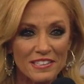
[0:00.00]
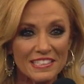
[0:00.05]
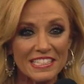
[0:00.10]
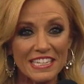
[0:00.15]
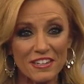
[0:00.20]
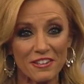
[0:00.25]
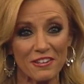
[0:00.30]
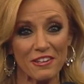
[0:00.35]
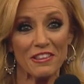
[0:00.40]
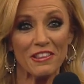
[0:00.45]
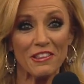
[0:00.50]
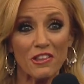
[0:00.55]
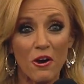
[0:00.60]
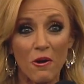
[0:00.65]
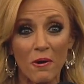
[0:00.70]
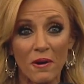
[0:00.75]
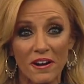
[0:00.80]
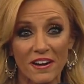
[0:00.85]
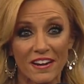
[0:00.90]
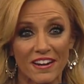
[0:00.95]
Dear
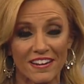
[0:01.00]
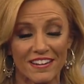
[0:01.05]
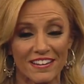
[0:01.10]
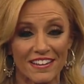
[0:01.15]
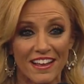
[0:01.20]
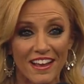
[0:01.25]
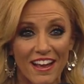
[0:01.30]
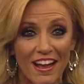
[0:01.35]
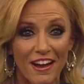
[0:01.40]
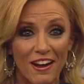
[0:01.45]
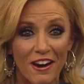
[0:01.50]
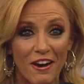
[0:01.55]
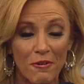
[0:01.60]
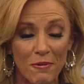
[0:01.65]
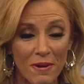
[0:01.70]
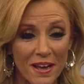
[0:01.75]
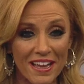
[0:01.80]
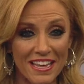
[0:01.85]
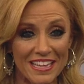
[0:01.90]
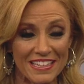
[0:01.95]
Lord,
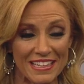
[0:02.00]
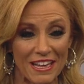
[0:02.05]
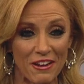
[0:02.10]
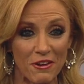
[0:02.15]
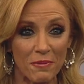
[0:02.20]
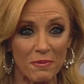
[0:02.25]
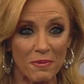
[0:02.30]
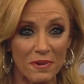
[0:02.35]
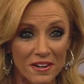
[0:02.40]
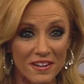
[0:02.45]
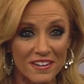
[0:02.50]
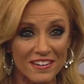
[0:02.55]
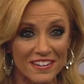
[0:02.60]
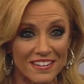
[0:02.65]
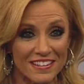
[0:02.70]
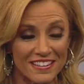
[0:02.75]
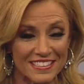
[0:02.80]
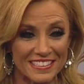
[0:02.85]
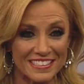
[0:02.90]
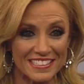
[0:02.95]
what in the
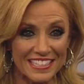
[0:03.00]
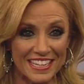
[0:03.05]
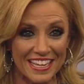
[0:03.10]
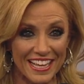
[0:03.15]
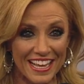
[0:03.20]
world?